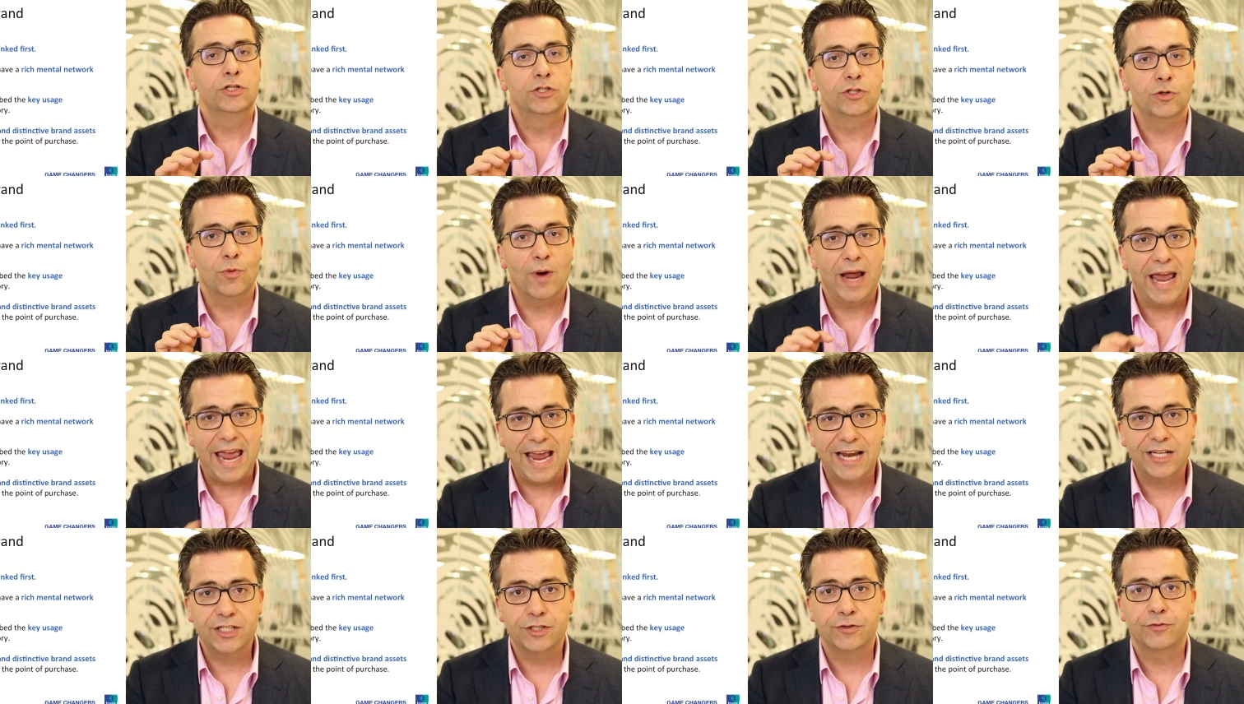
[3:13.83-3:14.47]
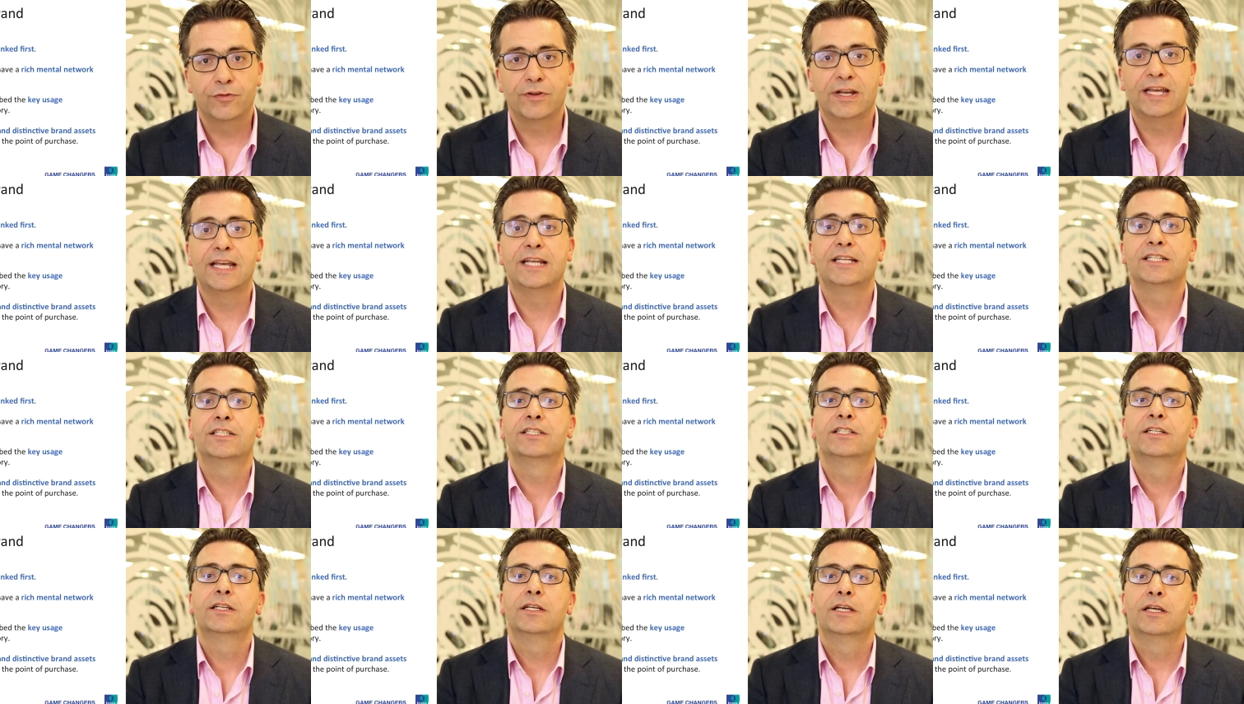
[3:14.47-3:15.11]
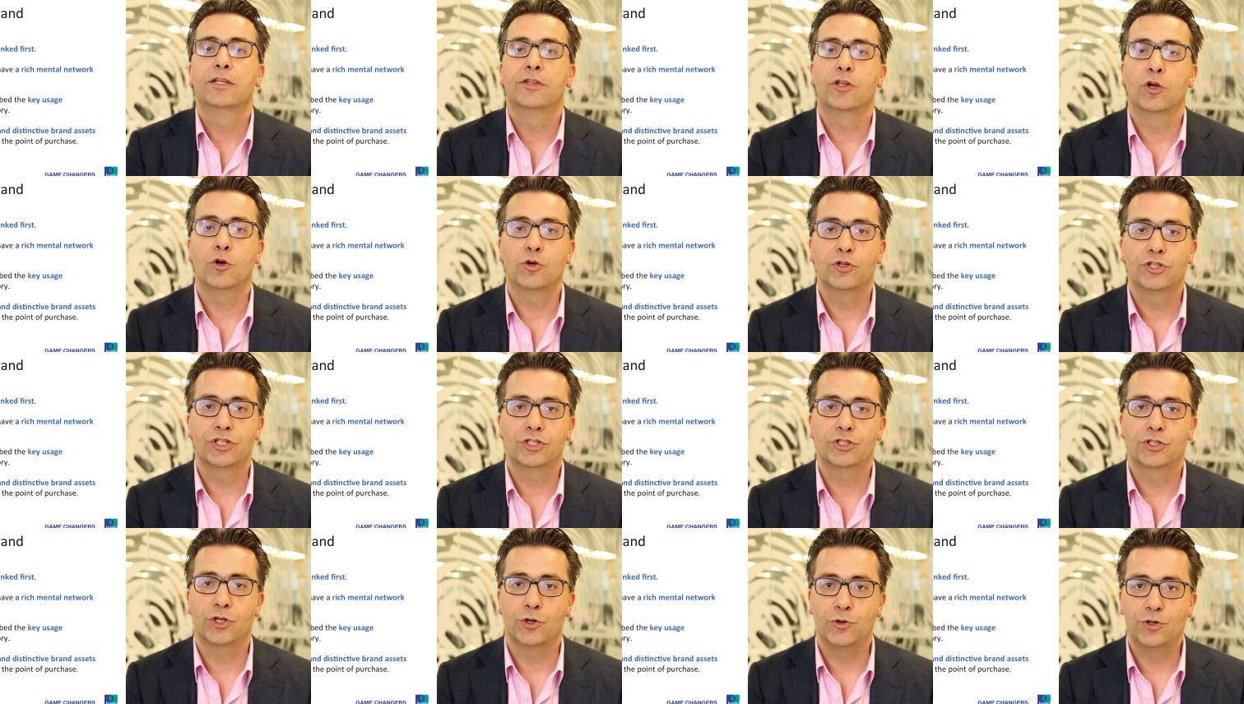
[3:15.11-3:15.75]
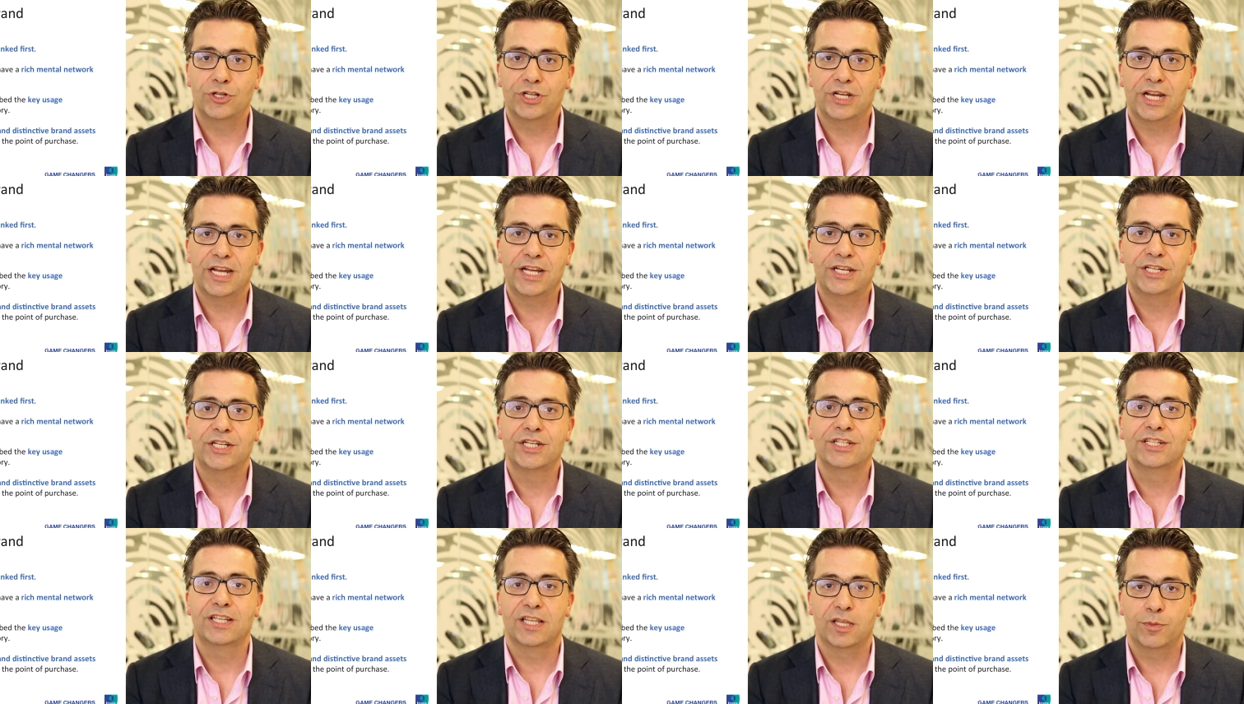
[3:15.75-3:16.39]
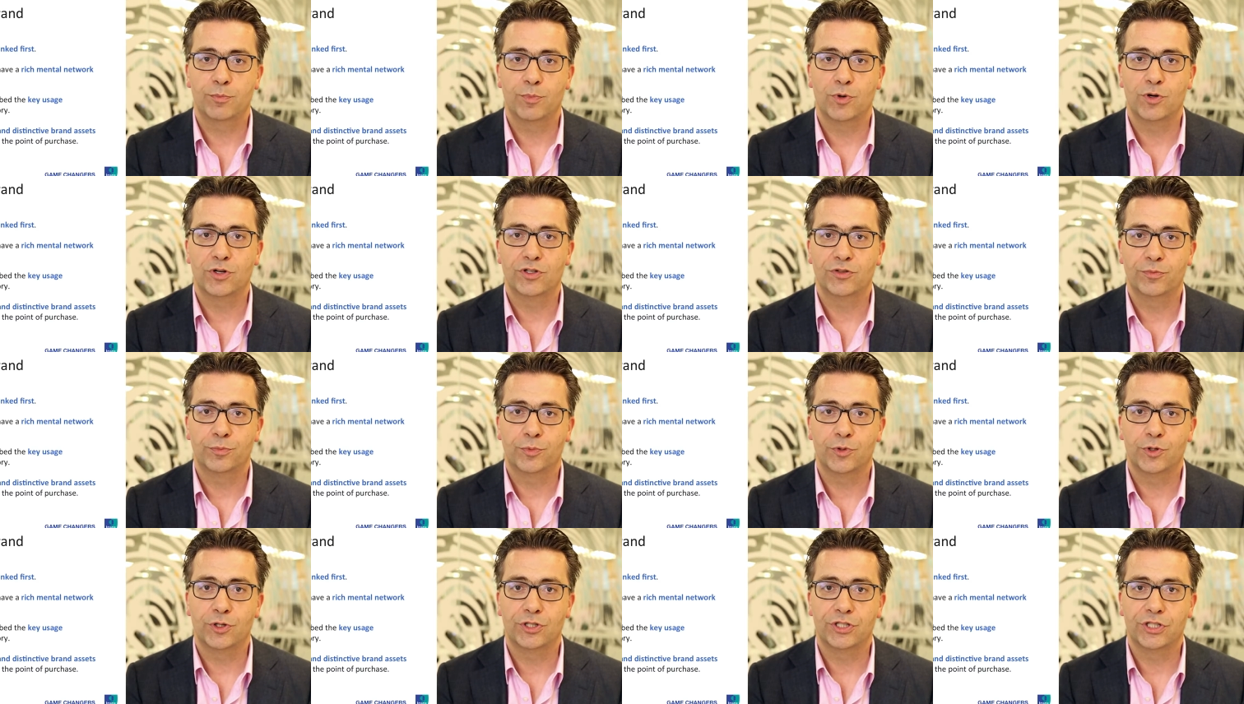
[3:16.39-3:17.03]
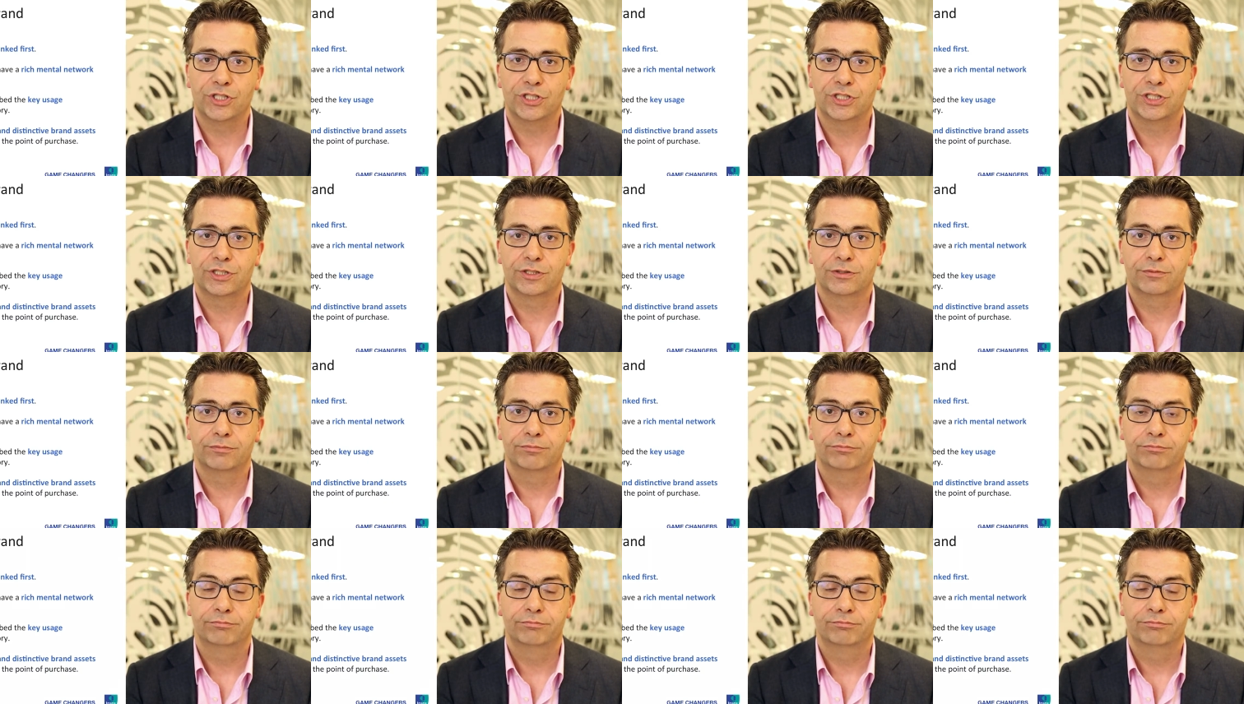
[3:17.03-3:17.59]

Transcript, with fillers: to activate those associations at the point of purchase.